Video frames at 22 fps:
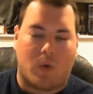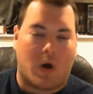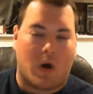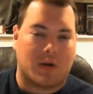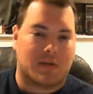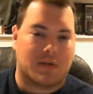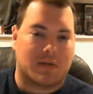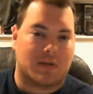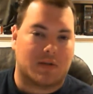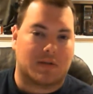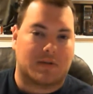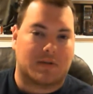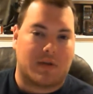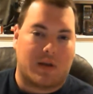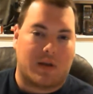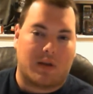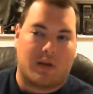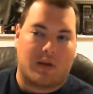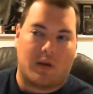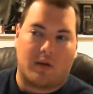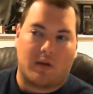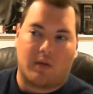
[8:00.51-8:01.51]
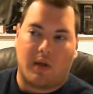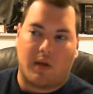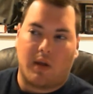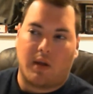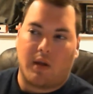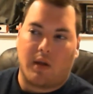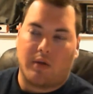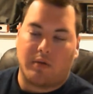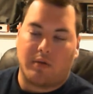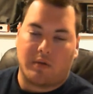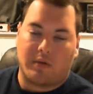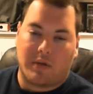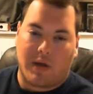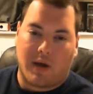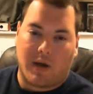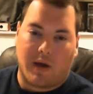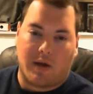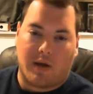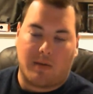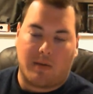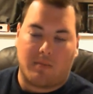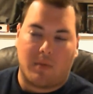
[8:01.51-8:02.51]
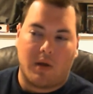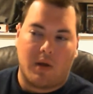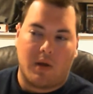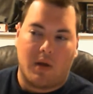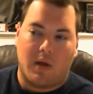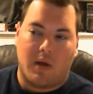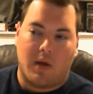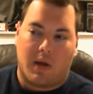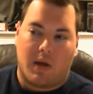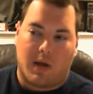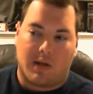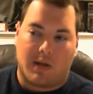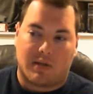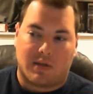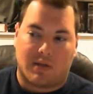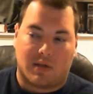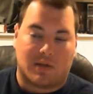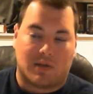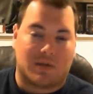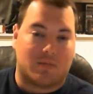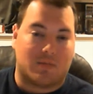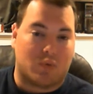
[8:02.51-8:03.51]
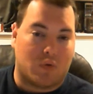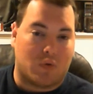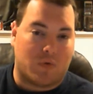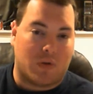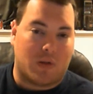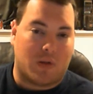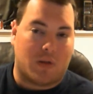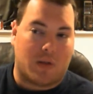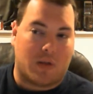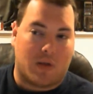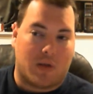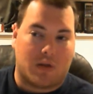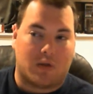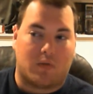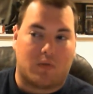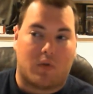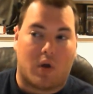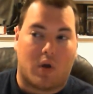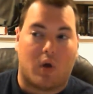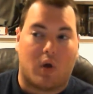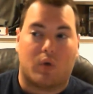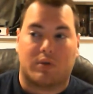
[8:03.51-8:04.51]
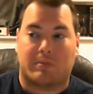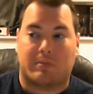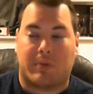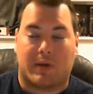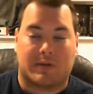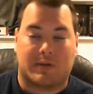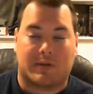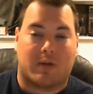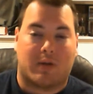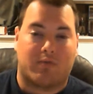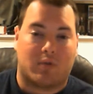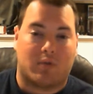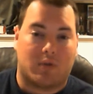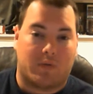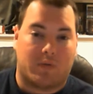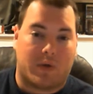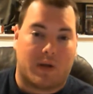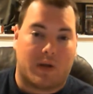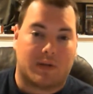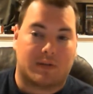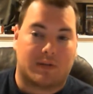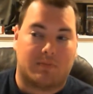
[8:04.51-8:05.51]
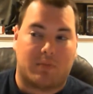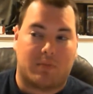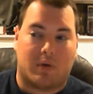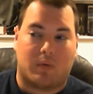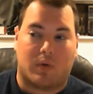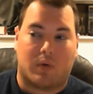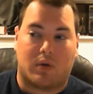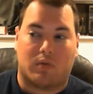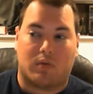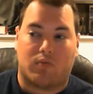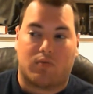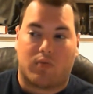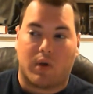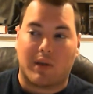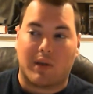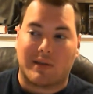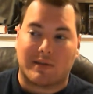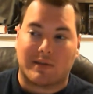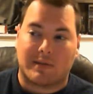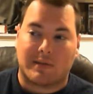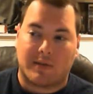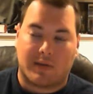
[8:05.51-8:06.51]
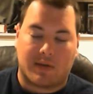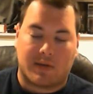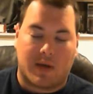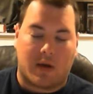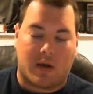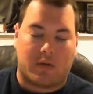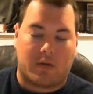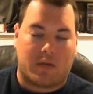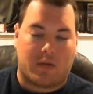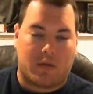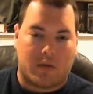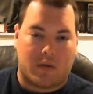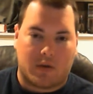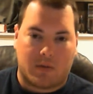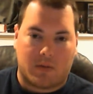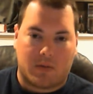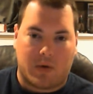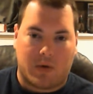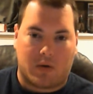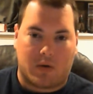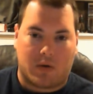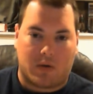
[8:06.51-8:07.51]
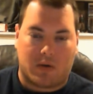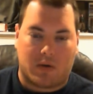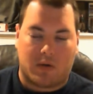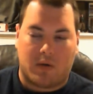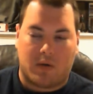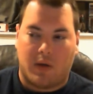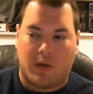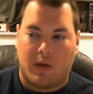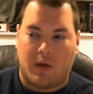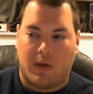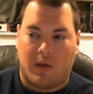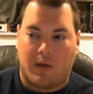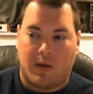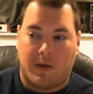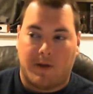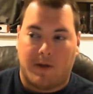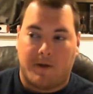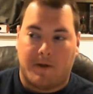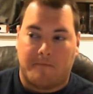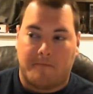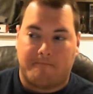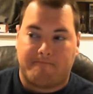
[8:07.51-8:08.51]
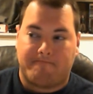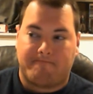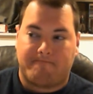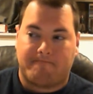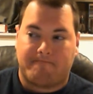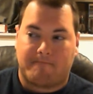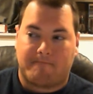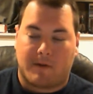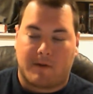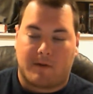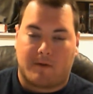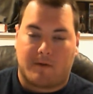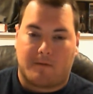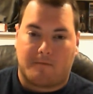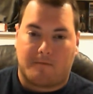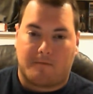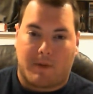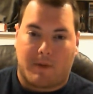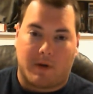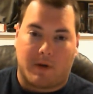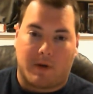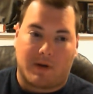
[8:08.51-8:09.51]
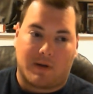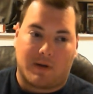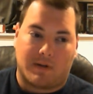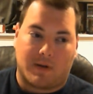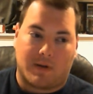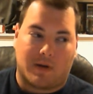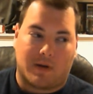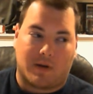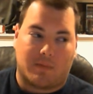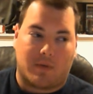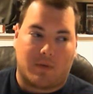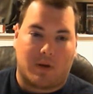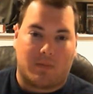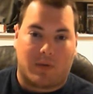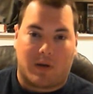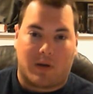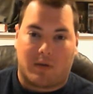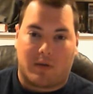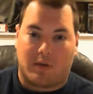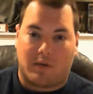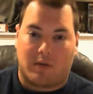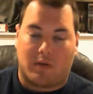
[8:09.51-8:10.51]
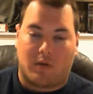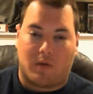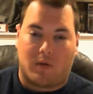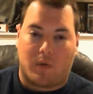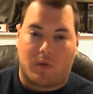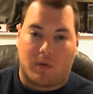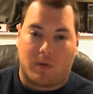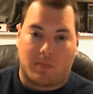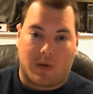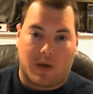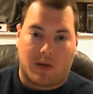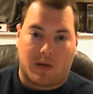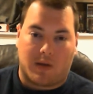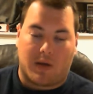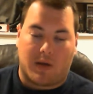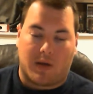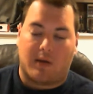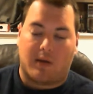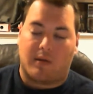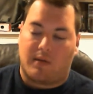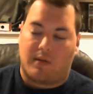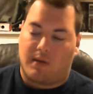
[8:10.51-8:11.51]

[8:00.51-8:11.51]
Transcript: watch this any other time, it's just a movie that you know is based off real events. But when you really sit down and think about it, you know, I'm not going to talk about it, but I think you know what I'm getting at.